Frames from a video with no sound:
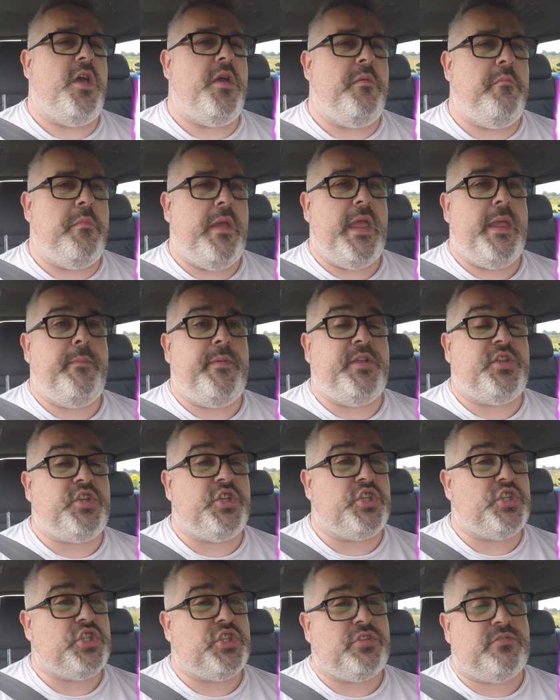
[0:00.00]
maybe
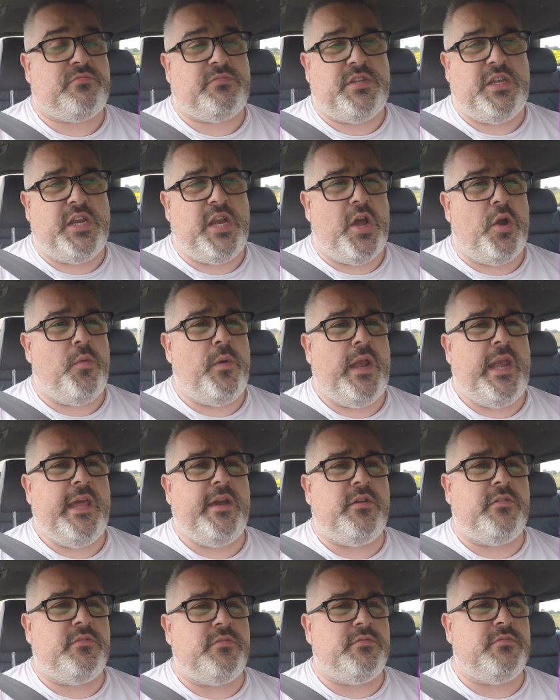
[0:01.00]
just, you know, a
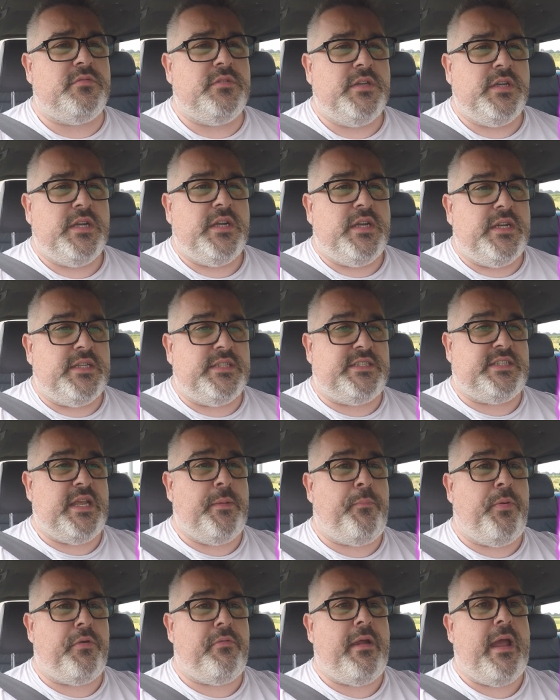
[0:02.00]
little
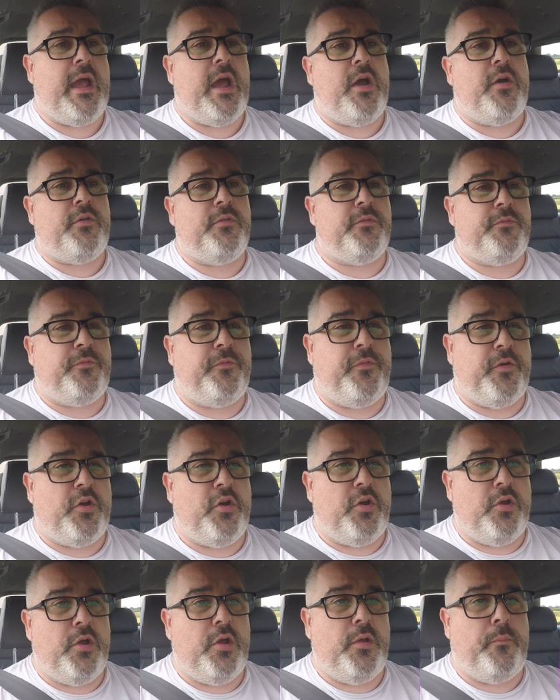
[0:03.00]
zip around
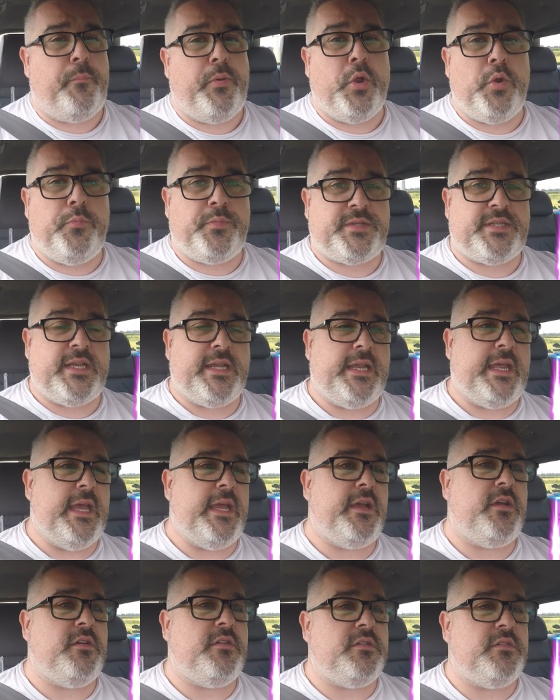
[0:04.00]
for poops and
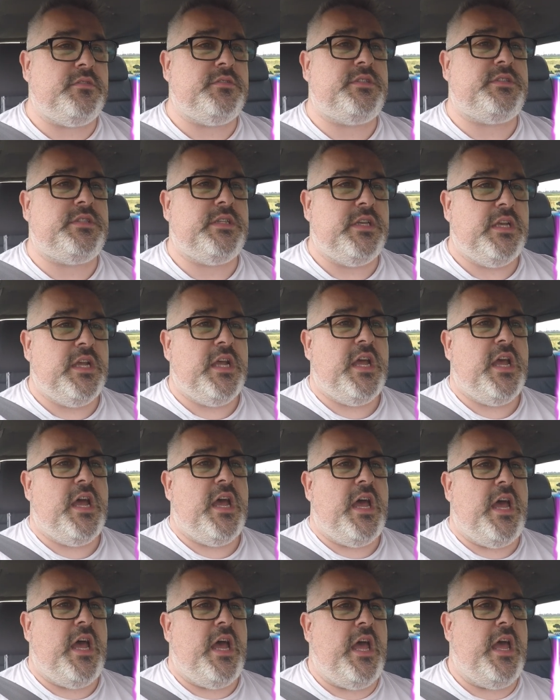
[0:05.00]
giggles.
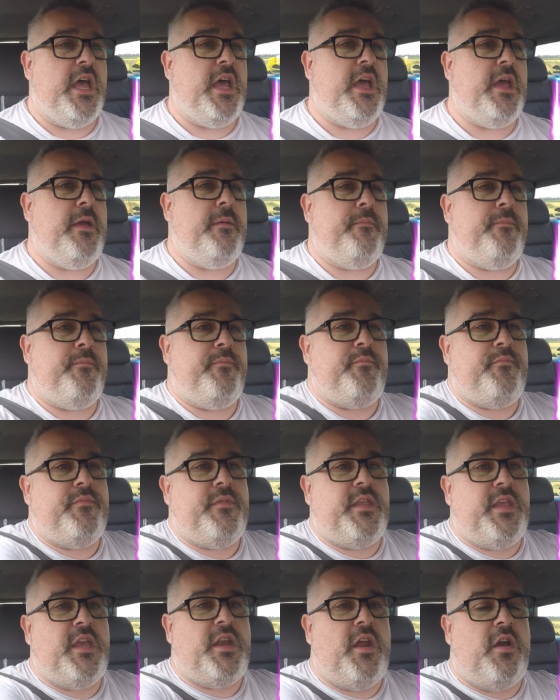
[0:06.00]

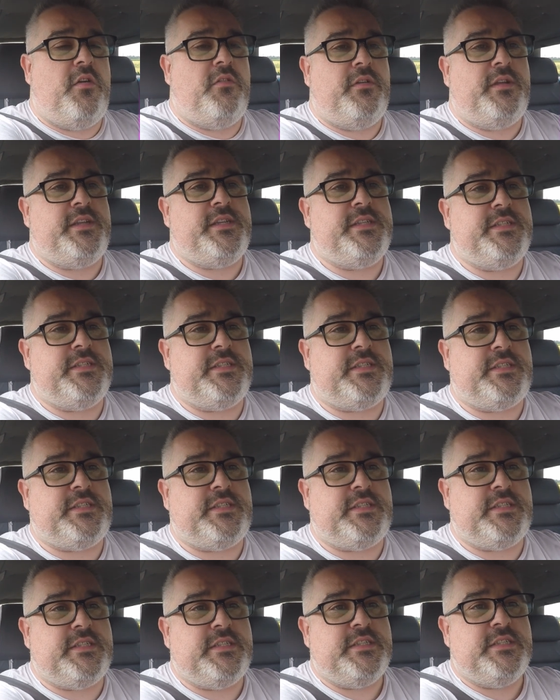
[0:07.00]
You know,
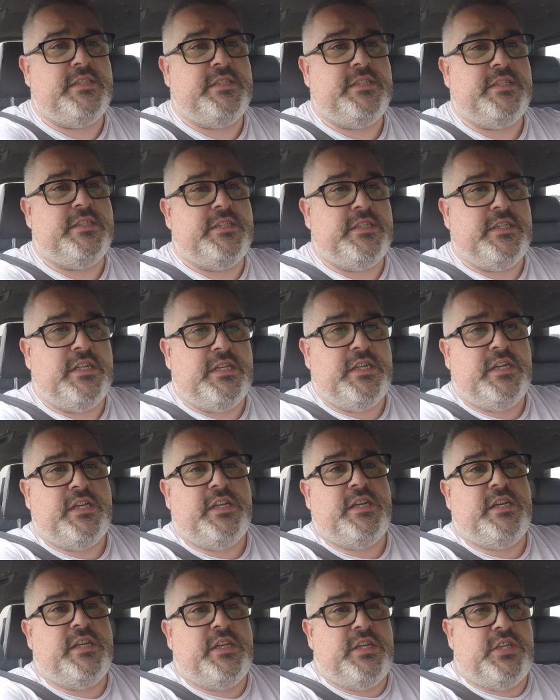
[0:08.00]
it's
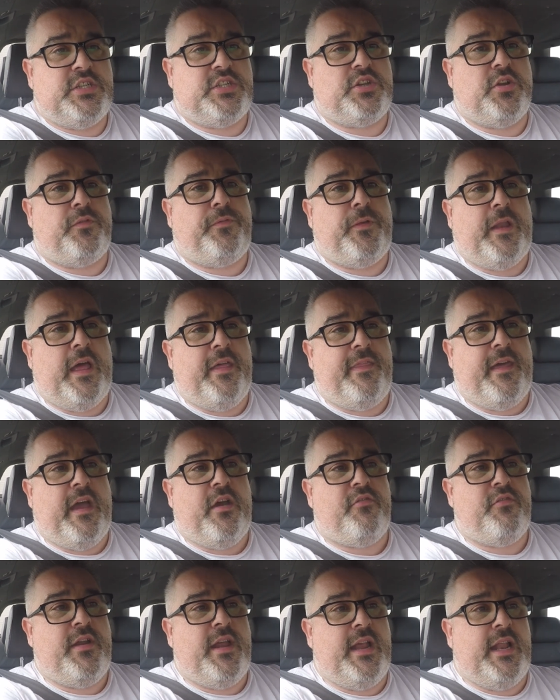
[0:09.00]
stuff like
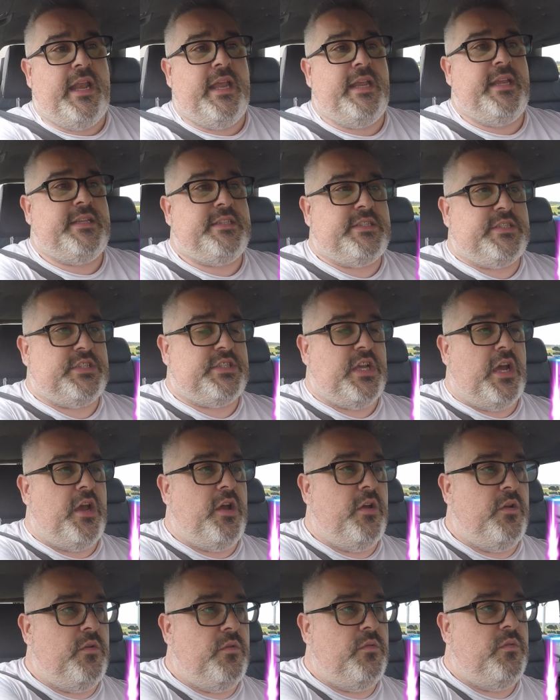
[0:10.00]
that really.
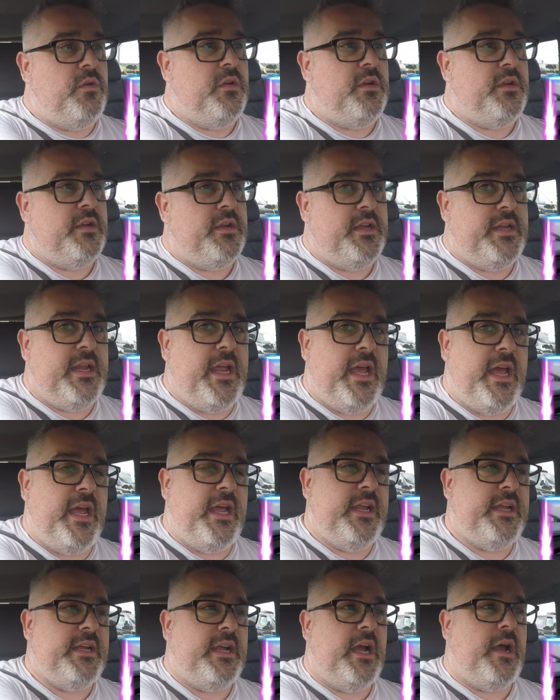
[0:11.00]
So
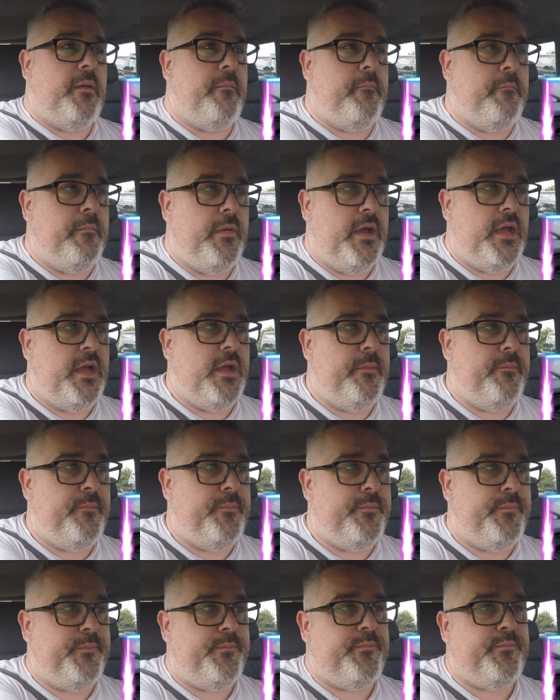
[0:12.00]
yeah,
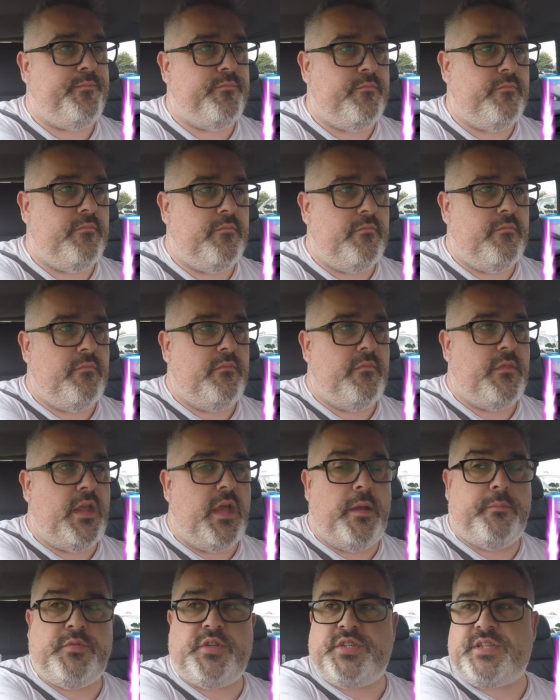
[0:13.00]

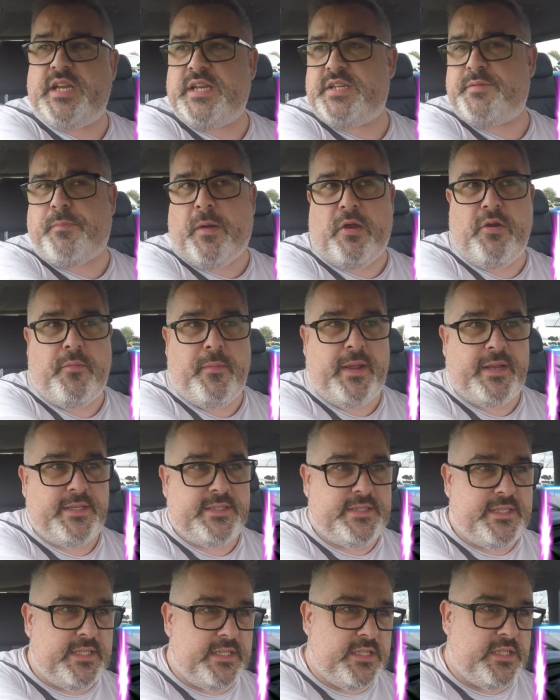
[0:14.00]
I'm just
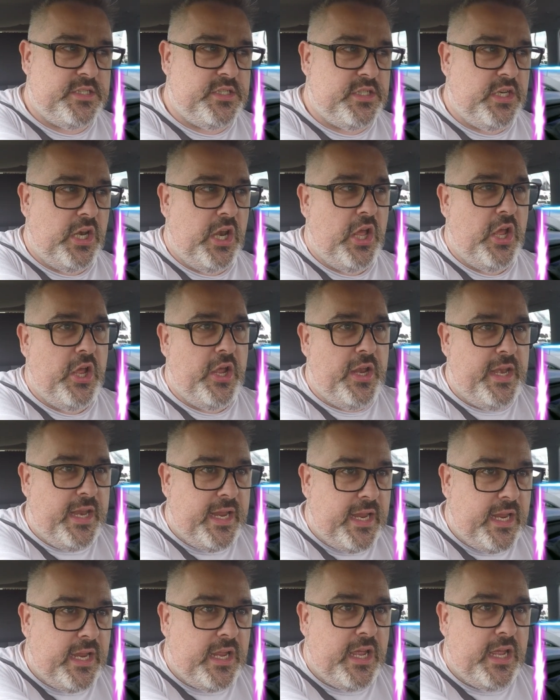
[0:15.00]
experimenting and learning